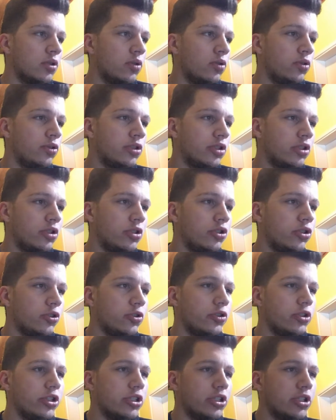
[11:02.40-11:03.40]
Lunar New
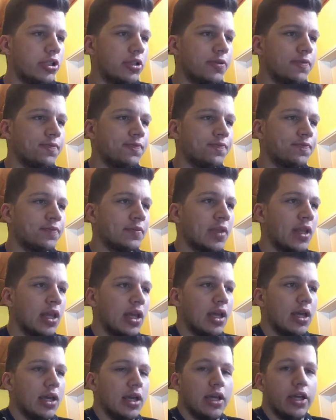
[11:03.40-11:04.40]
Year
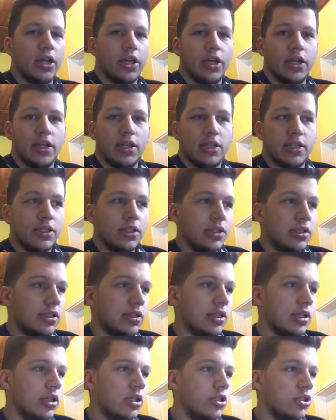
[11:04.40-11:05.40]

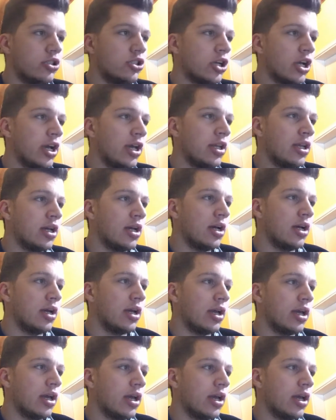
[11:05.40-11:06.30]
is in China.